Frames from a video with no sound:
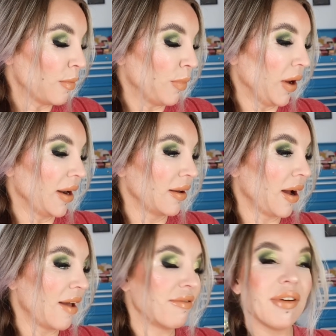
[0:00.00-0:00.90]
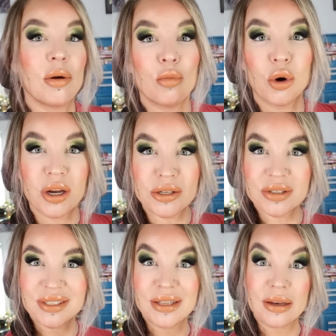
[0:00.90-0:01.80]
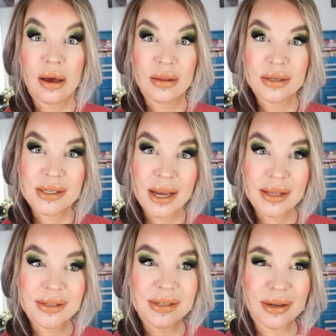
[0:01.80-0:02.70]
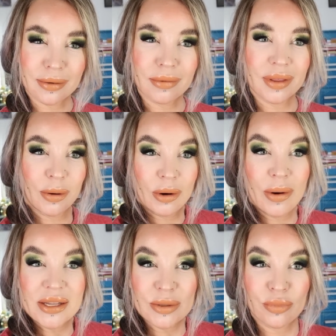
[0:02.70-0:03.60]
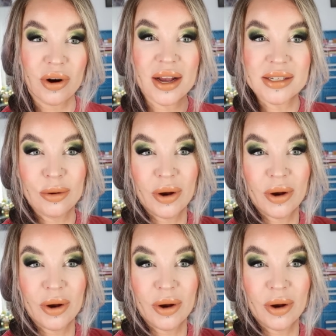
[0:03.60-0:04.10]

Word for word: but I found more interest in the other shades because they're they were quite surprising,